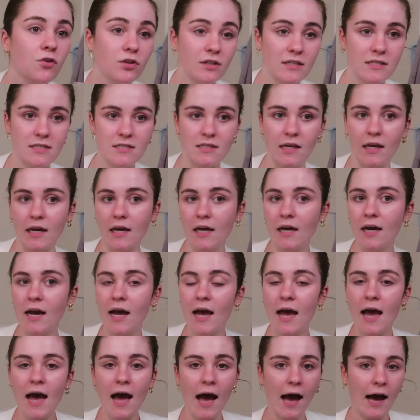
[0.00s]
really see,
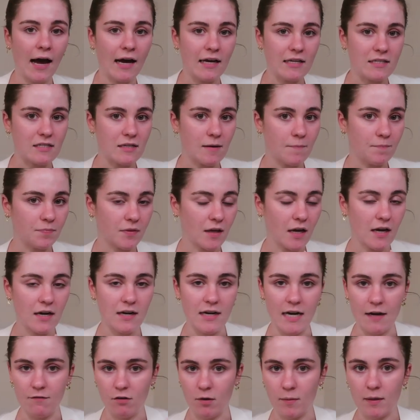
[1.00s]
has
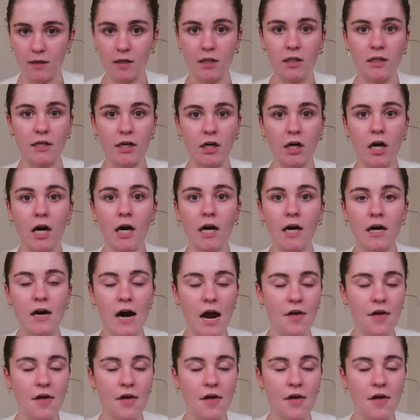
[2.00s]
never been clearer.